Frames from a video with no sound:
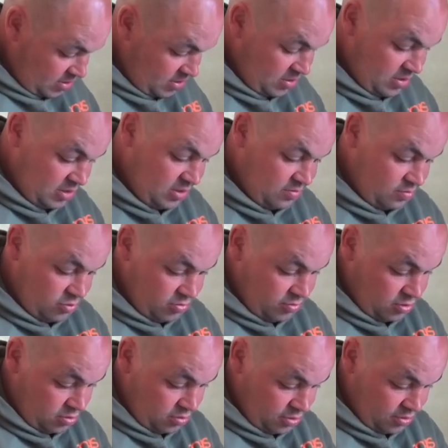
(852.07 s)
And we will
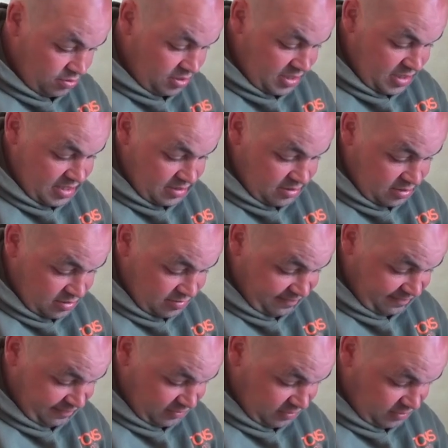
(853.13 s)
also take
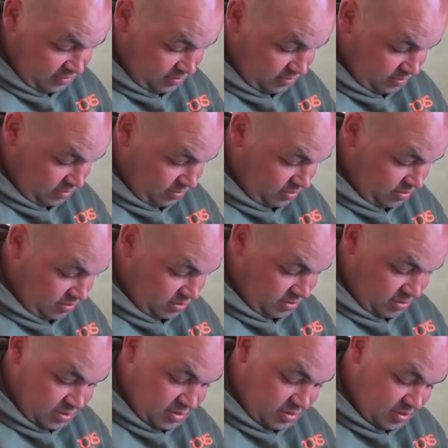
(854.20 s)
off
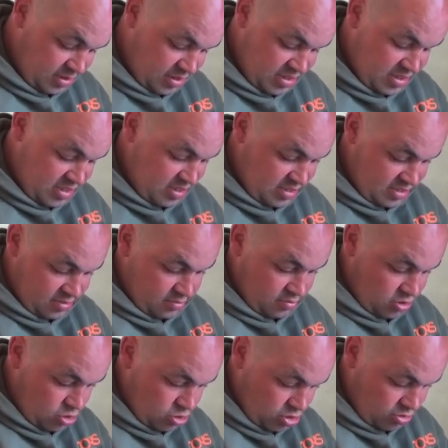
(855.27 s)
the little
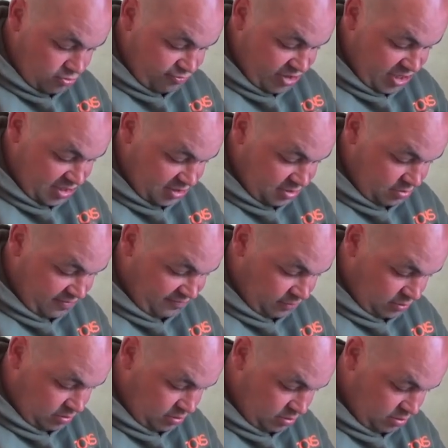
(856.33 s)
hook ring swivel,
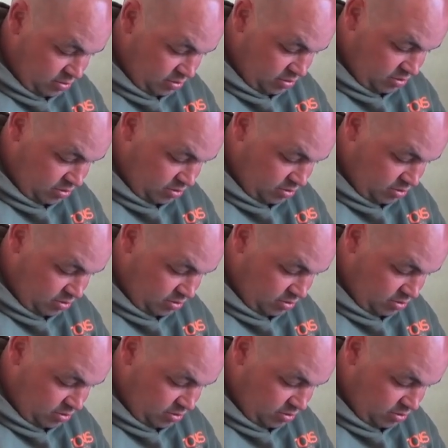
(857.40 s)
because